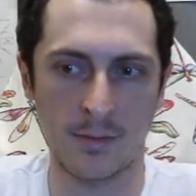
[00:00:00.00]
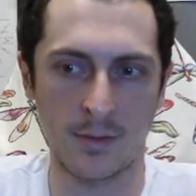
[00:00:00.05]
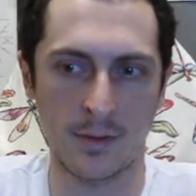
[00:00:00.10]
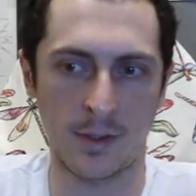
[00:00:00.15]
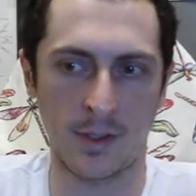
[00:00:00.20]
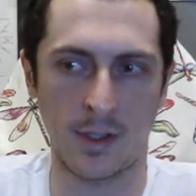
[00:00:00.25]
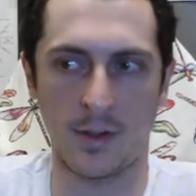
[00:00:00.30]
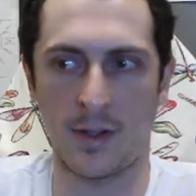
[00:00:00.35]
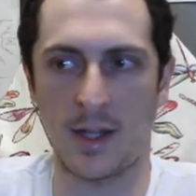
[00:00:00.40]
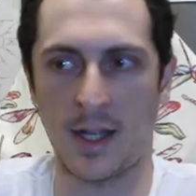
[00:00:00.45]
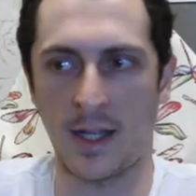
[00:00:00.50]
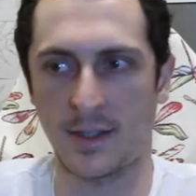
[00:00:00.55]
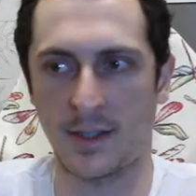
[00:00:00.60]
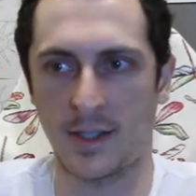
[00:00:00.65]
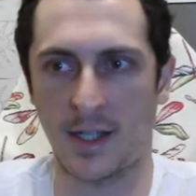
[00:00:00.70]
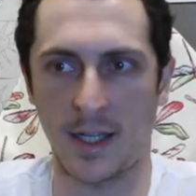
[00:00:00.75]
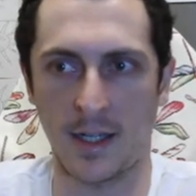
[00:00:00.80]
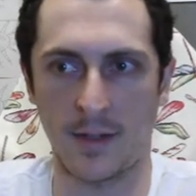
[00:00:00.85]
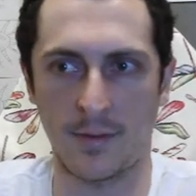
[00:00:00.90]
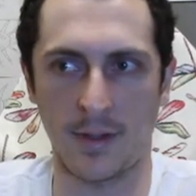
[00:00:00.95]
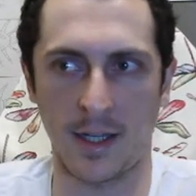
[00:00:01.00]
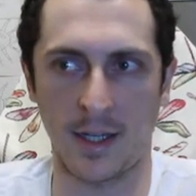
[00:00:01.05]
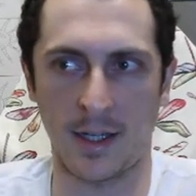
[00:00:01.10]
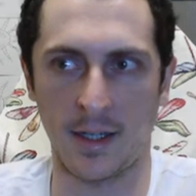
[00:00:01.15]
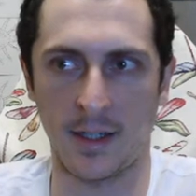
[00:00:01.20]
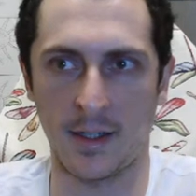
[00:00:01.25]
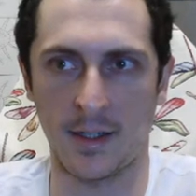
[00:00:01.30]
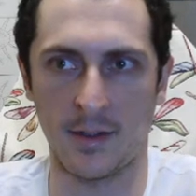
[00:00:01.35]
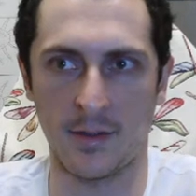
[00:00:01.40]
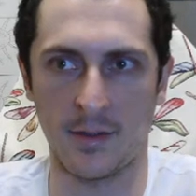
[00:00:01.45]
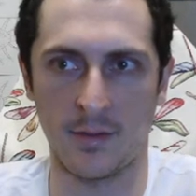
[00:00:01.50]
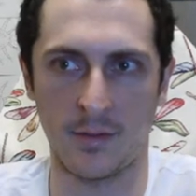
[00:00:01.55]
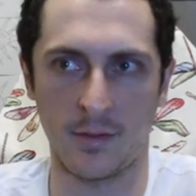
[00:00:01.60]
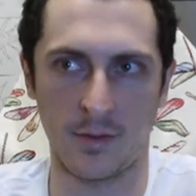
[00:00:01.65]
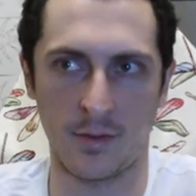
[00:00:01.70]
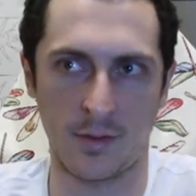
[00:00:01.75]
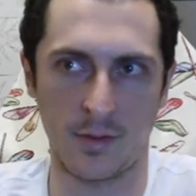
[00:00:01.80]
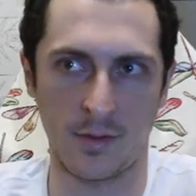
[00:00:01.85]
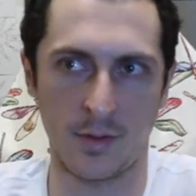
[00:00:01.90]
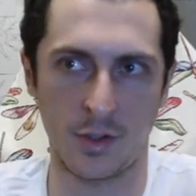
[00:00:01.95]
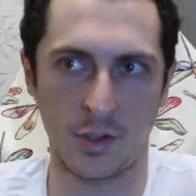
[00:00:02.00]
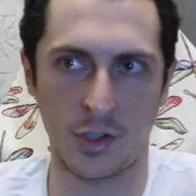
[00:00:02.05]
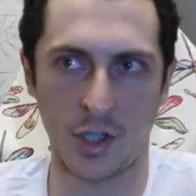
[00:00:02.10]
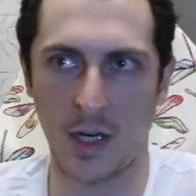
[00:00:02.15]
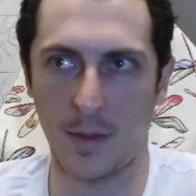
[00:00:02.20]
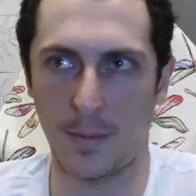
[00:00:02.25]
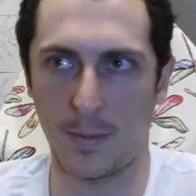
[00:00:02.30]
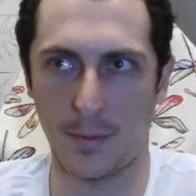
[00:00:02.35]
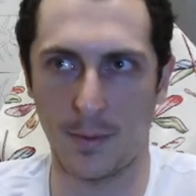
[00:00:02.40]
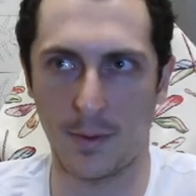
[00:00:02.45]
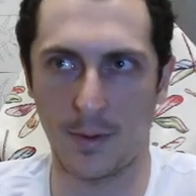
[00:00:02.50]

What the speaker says: So that's kind of like a shape.